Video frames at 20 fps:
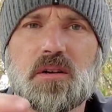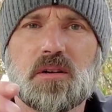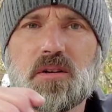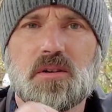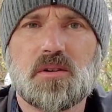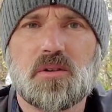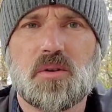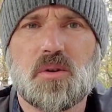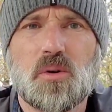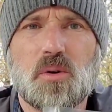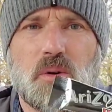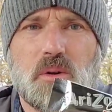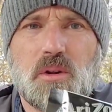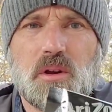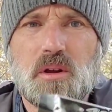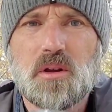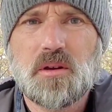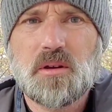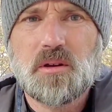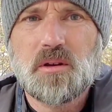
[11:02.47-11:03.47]
Good old
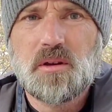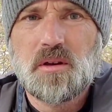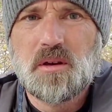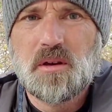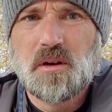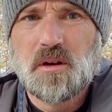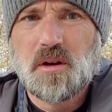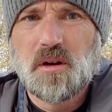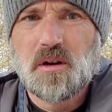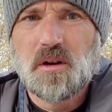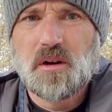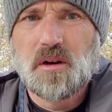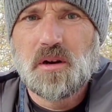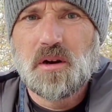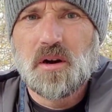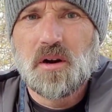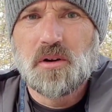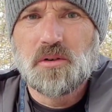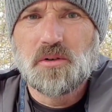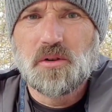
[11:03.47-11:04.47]

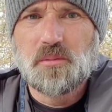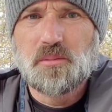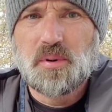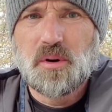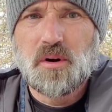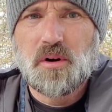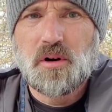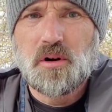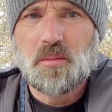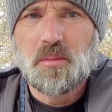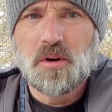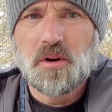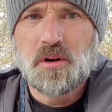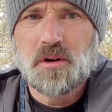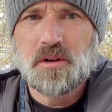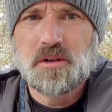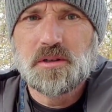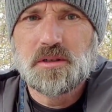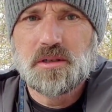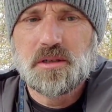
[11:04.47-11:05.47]
Arnold
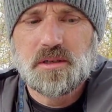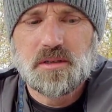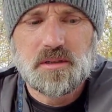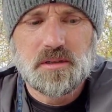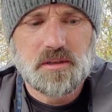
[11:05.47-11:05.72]
Palmer's.